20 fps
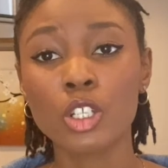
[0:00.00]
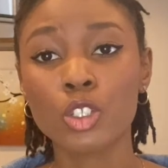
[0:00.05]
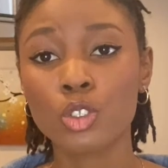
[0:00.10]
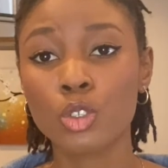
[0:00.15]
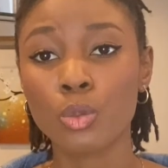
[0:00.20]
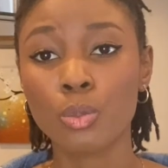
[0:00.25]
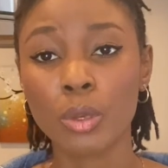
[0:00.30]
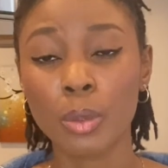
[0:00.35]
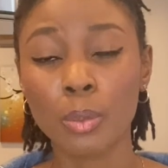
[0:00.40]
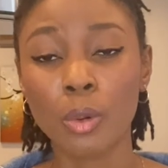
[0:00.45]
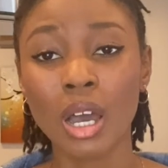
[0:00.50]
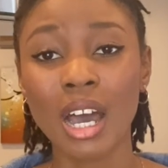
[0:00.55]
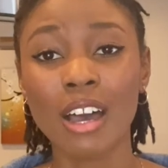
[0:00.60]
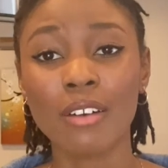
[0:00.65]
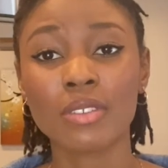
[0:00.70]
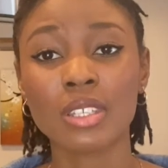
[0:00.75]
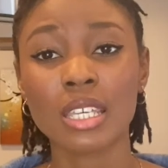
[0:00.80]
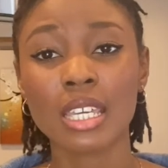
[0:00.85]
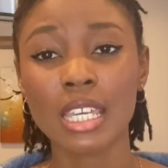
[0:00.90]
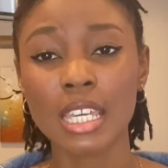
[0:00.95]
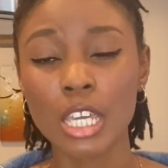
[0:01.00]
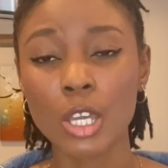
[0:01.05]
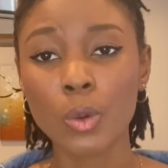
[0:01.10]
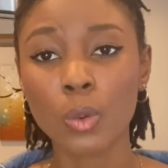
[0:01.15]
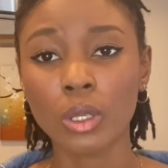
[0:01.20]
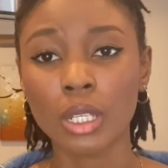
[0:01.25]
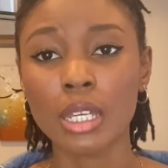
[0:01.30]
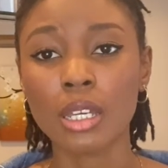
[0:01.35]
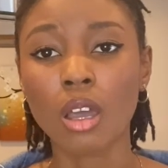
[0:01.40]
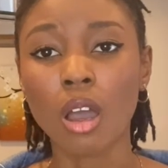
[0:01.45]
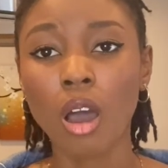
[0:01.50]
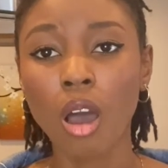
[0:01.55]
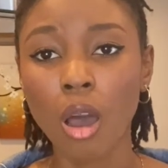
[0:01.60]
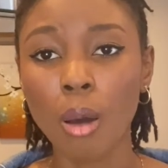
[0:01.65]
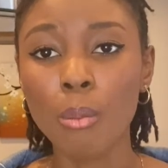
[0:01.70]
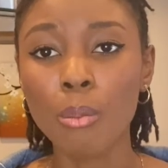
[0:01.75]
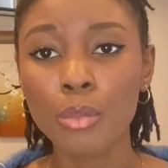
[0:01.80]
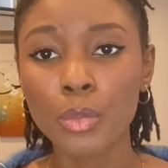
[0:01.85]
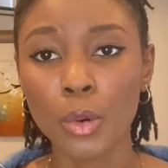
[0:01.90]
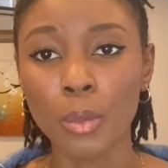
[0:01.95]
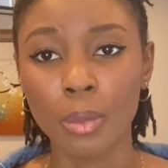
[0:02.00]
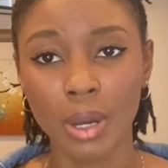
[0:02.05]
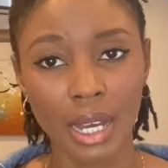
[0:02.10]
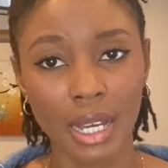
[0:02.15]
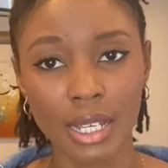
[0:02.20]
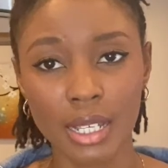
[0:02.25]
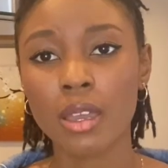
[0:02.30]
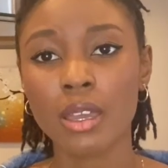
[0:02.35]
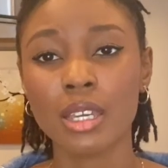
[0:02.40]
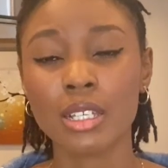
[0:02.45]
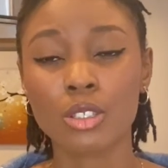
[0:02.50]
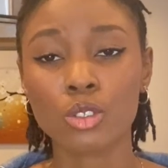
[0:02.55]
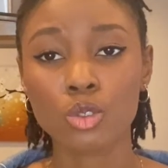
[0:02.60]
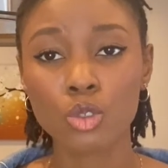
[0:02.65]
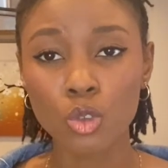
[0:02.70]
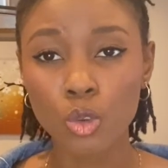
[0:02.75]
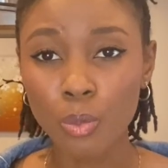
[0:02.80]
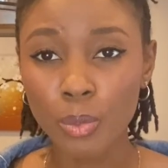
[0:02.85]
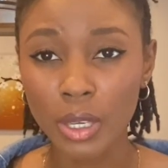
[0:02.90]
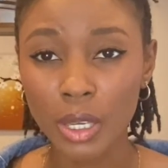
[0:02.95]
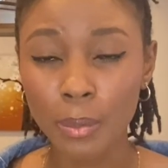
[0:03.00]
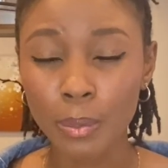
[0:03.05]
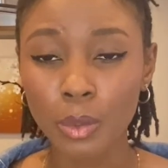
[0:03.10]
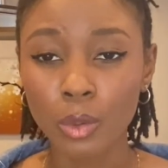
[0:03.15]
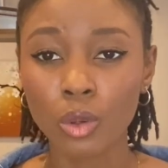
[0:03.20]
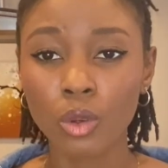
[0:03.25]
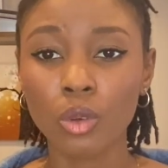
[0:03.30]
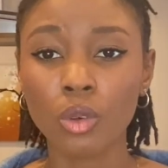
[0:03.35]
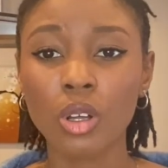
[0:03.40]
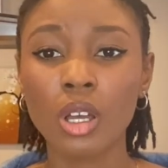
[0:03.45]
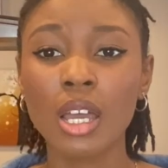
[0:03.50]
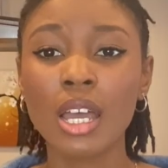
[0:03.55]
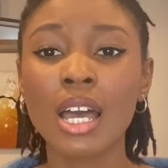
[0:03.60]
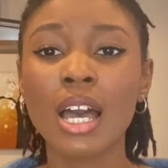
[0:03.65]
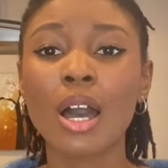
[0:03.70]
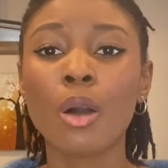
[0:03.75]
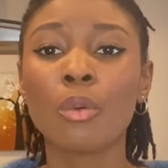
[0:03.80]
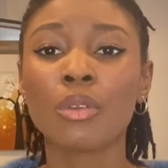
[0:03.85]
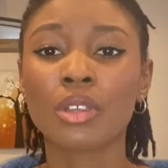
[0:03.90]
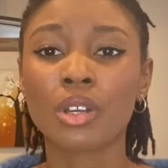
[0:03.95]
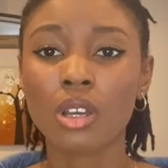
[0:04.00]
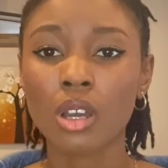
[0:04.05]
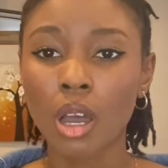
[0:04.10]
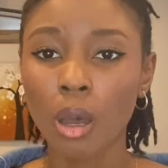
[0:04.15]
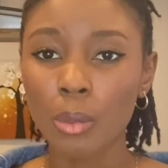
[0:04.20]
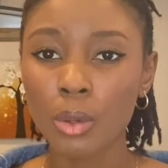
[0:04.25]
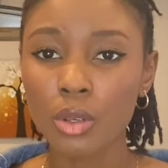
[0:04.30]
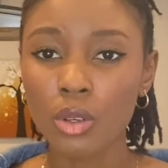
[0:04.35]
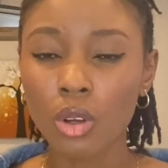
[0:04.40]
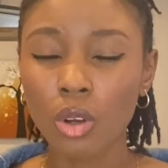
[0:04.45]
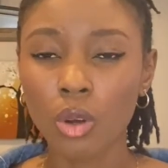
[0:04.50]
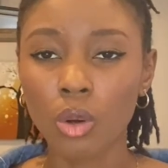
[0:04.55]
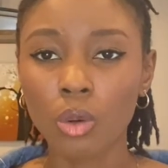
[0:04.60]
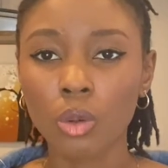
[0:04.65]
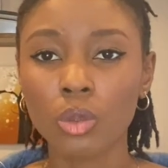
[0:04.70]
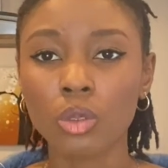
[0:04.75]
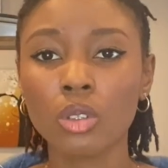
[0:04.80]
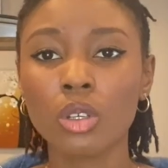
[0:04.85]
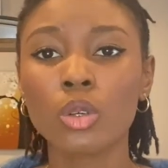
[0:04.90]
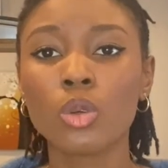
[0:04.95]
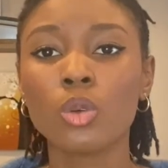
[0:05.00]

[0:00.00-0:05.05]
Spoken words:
Two people have to equally compromise. It's two people with a common goal who